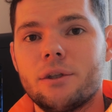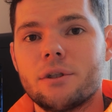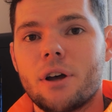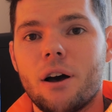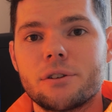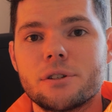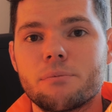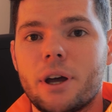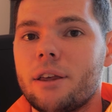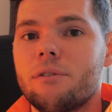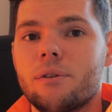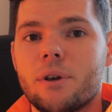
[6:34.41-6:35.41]
Just ask as
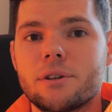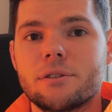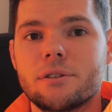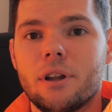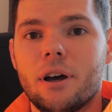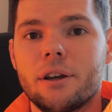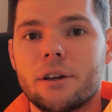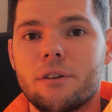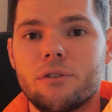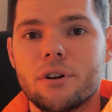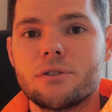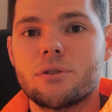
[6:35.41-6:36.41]
many questions as you like.
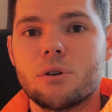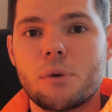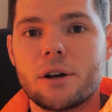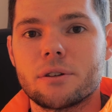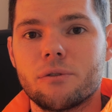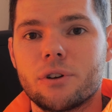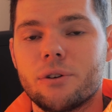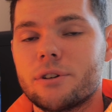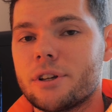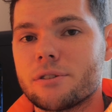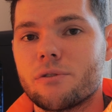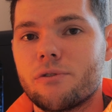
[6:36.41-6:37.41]
If you're unsure about something or
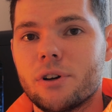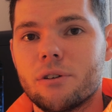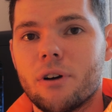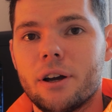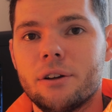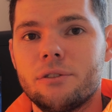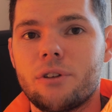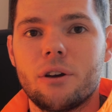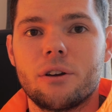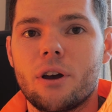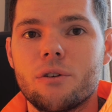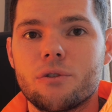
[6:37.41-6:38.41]
it doesn't feel right,
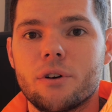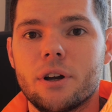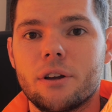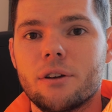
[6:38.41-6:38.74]
don't go for it.